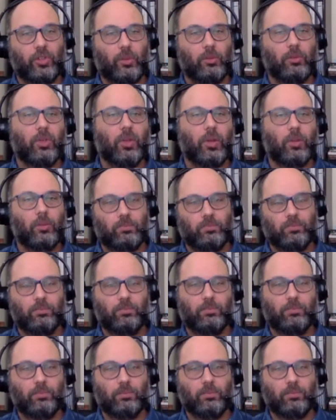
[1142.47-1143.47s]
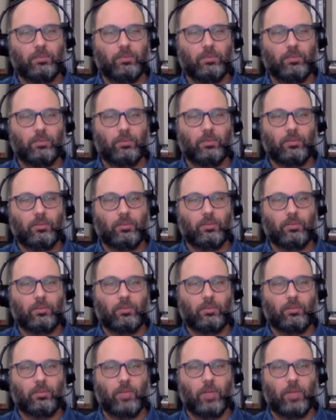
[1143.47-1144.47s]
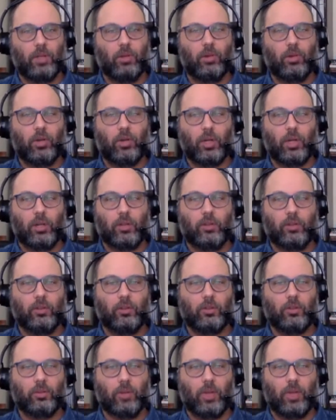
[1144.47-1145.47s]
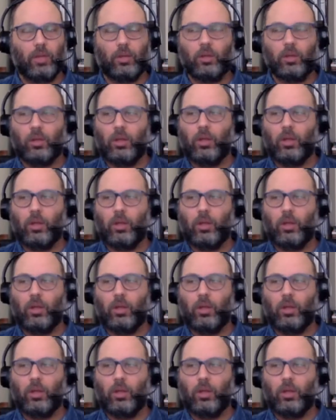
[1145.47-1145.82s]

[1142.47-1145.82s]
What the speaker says: time in your analysis, right?